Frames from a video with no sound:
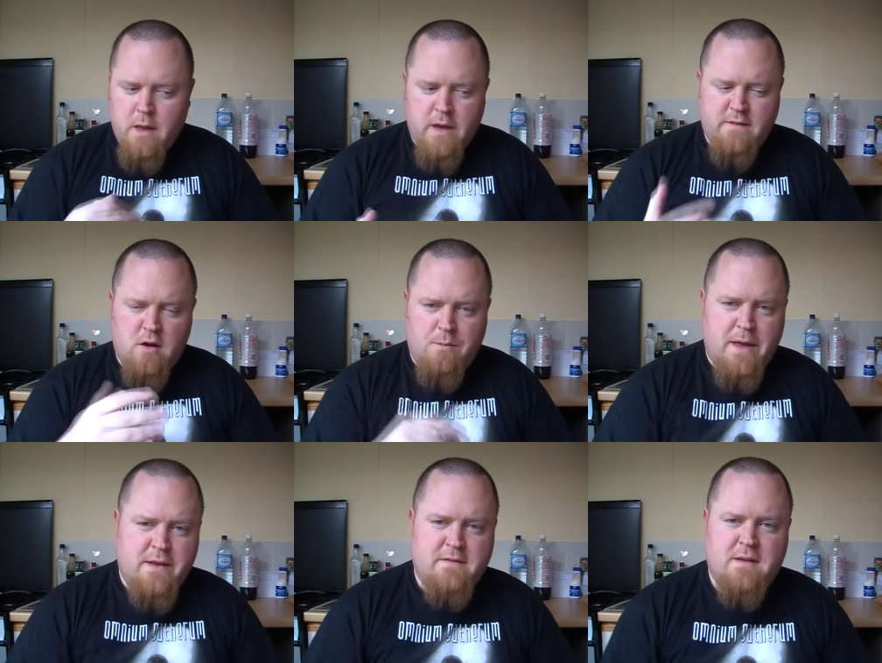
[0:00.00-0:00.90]
It's a lot
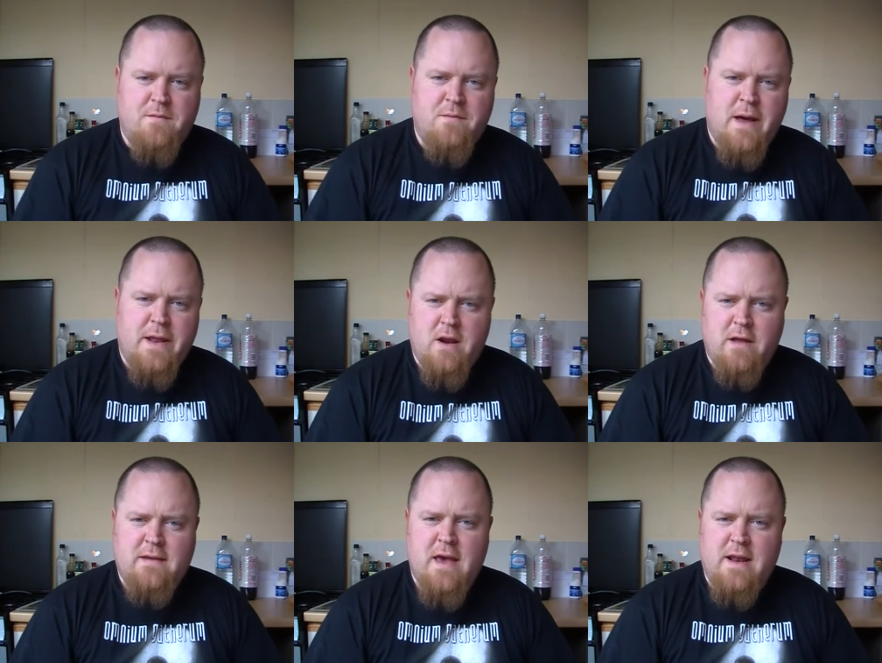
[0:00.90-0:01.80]
better than some of them out there,
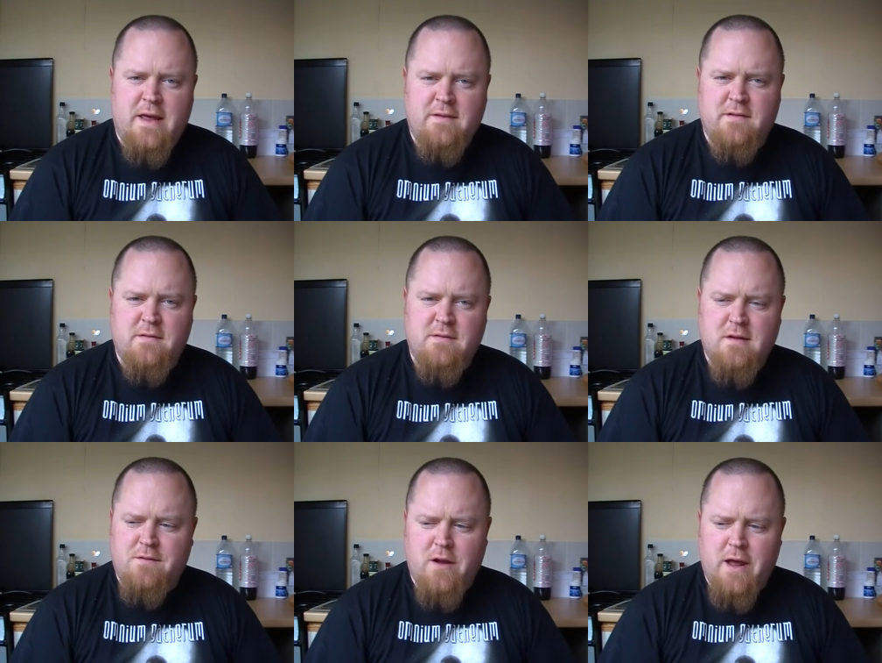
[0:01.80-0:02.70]
like Tetleys and
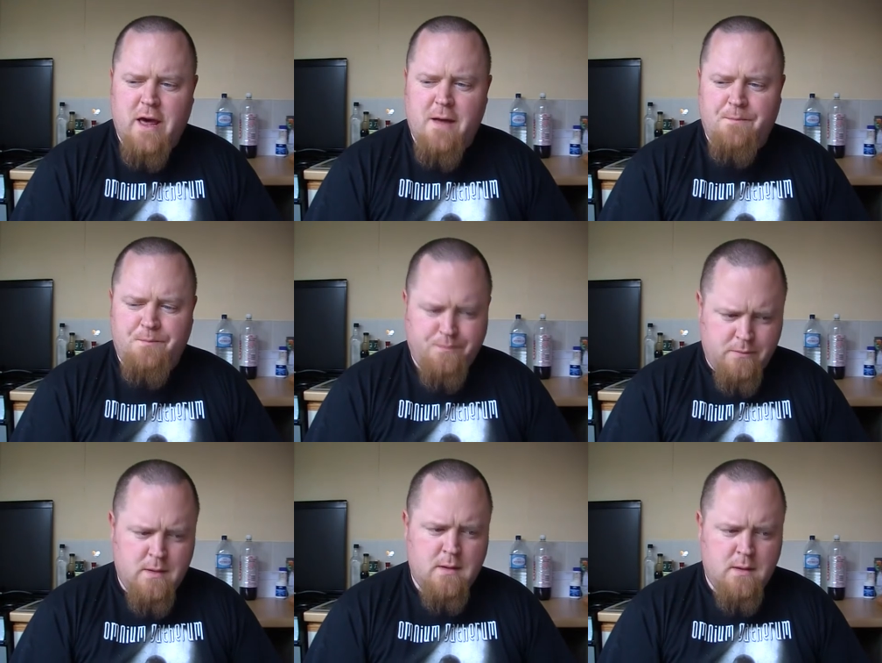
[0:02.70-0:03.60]
stuff like that.
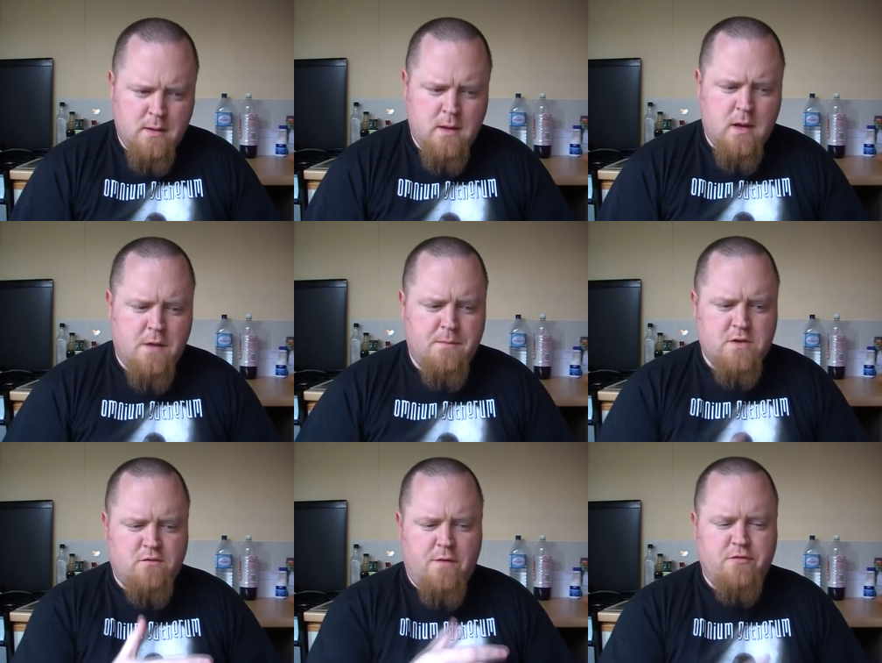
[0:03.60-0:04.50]
I'd
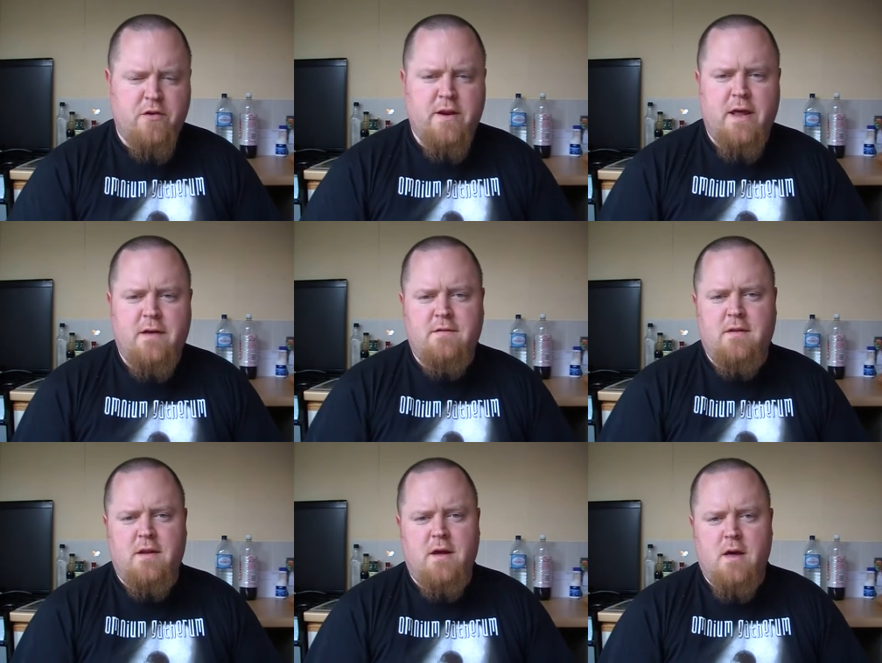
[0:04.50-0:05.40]
much rather drink this
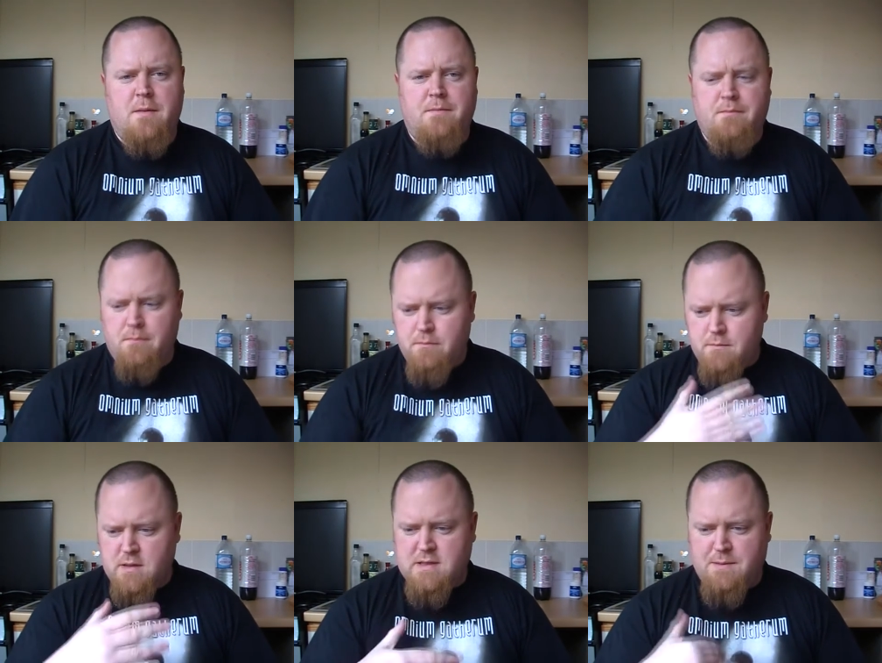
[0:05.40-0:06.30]
than
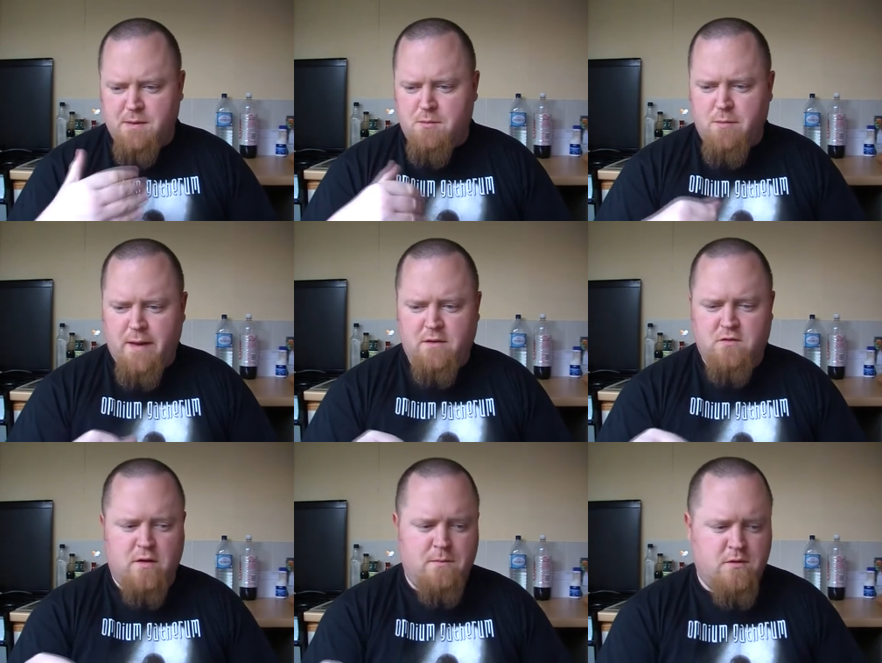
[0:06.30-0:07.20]
some of the more
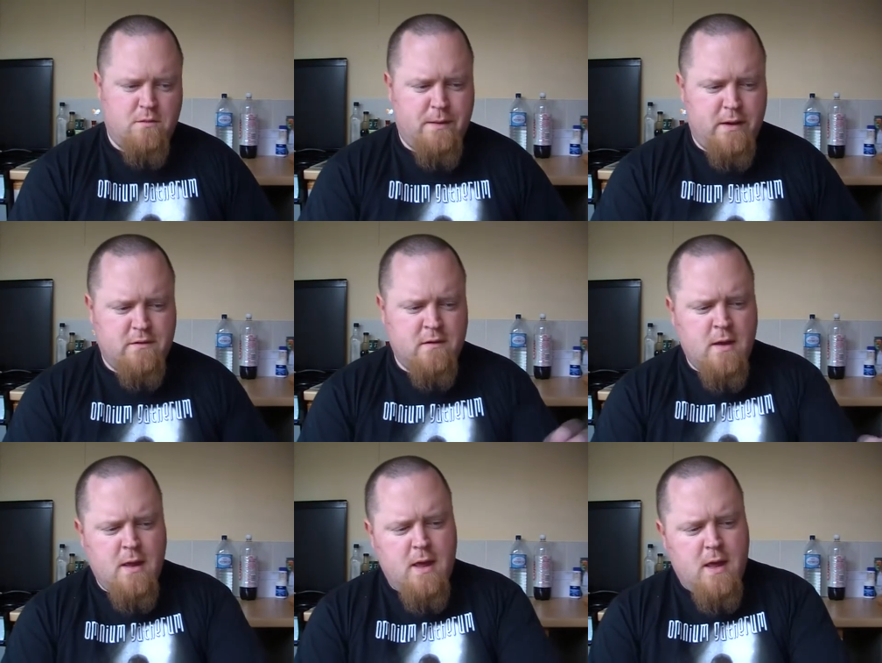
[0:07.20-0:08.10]
mainstream sort of bitters.
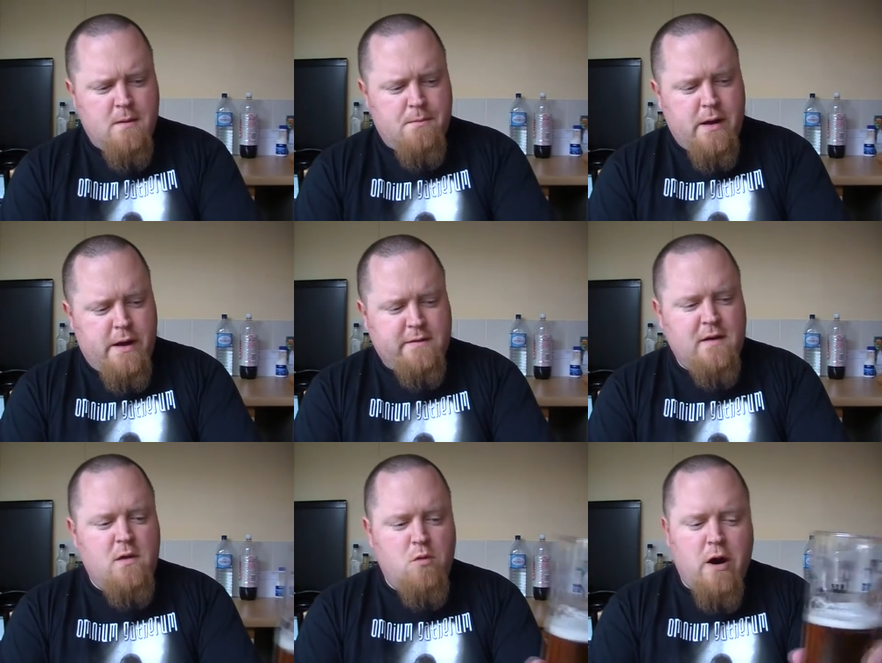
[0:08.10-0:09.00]
But I'll tell
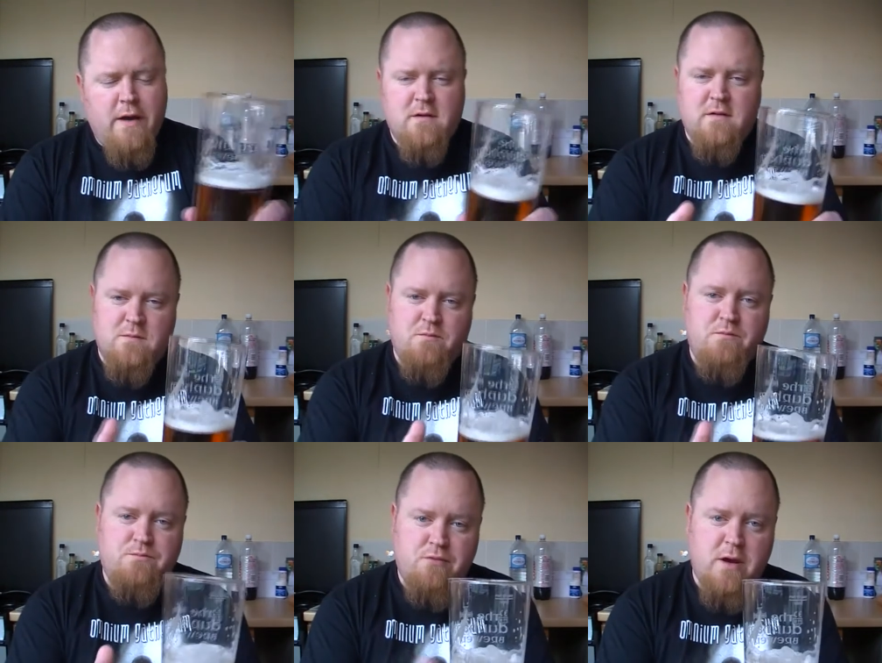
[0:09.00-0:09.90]
you what, it's got some
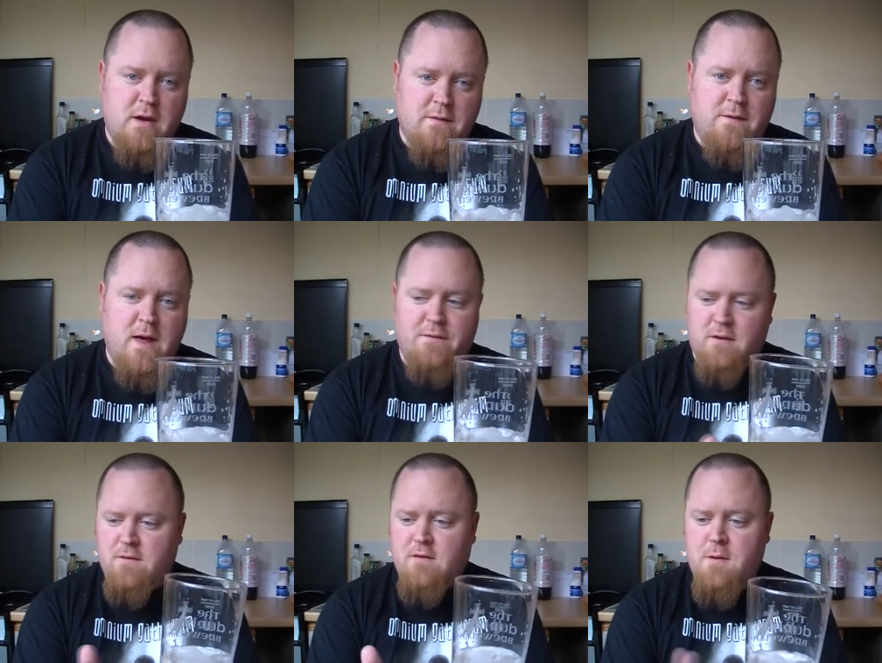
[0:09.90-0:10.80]
pretty good
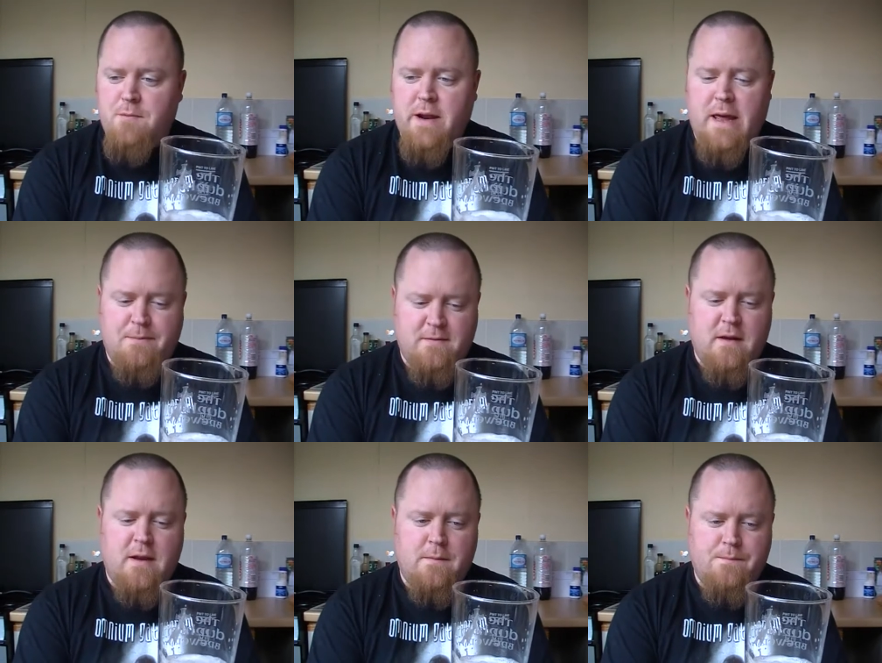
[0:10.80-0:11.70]
flavours for 2.8%.